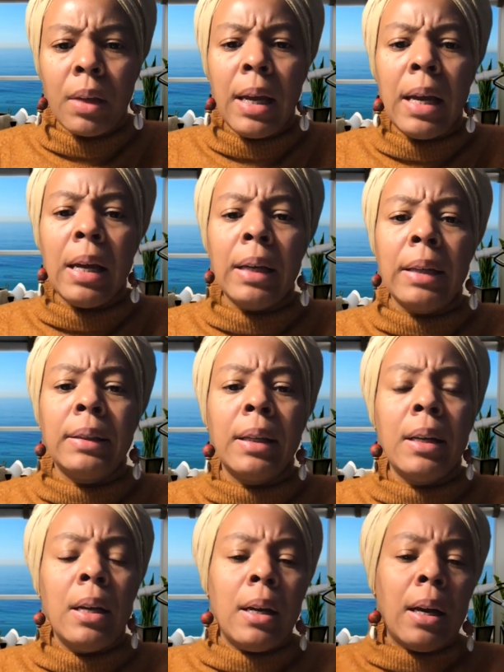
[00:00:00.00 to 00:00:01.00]
And
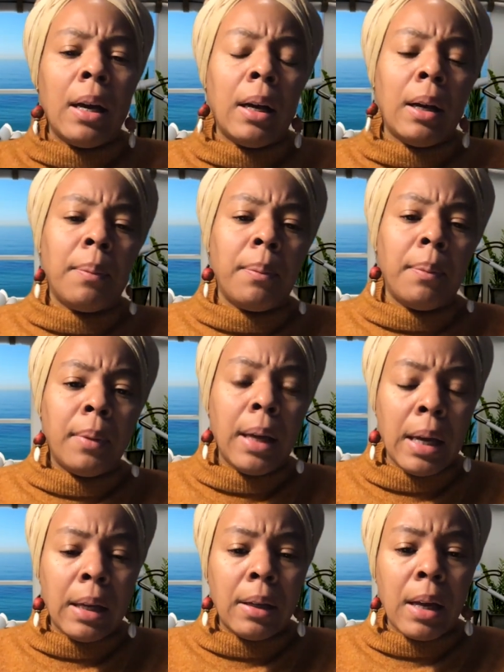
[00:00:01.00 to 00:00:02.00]

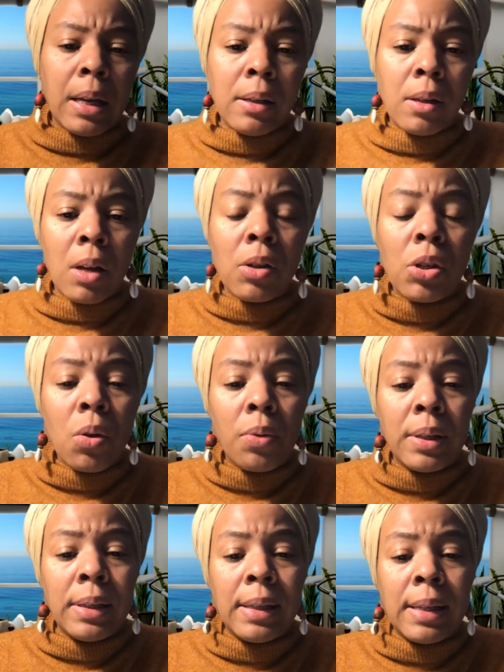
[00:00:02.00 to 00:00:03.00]
so
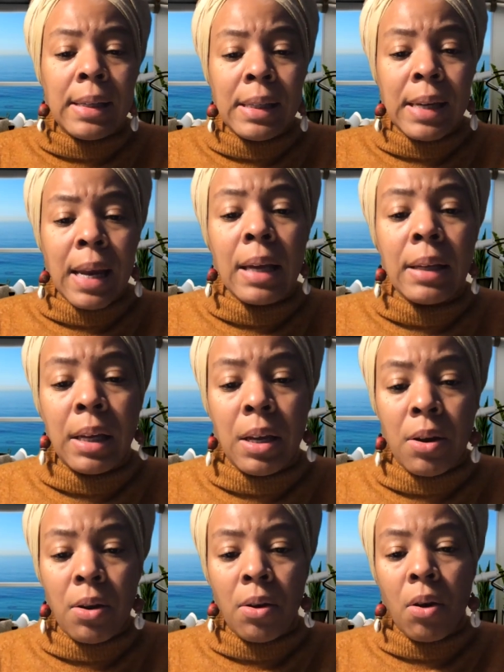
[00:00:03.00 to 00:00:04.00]
the stakes
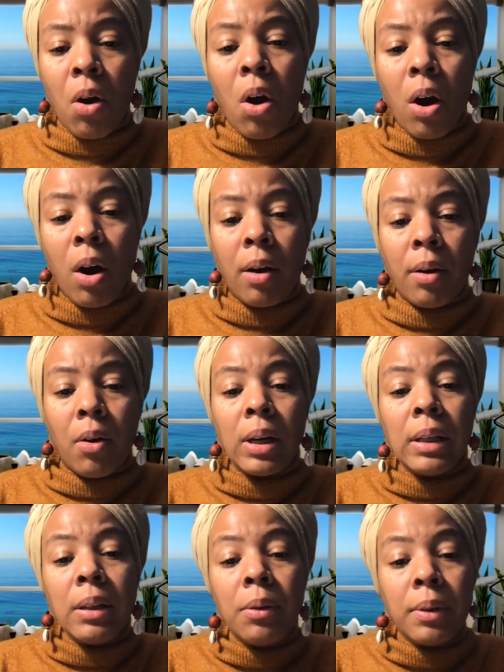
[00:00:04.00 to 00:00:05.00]
here are
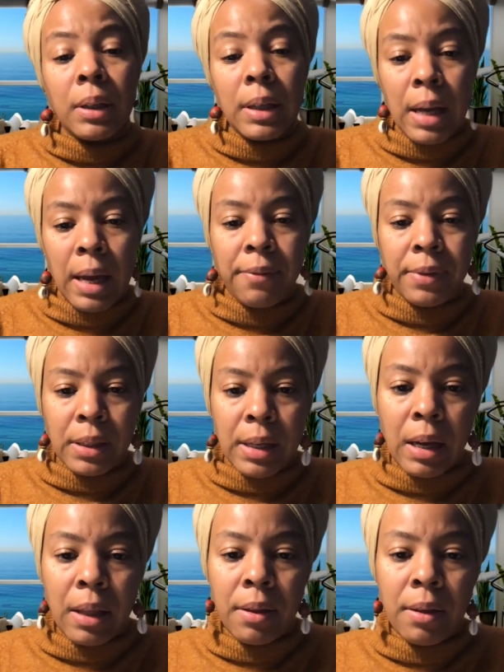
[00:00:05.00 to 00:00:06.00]
literally life and
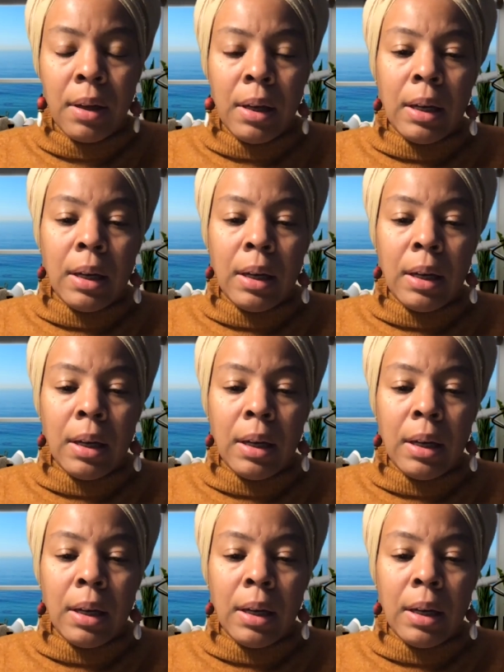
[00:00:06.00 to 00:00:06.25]
death.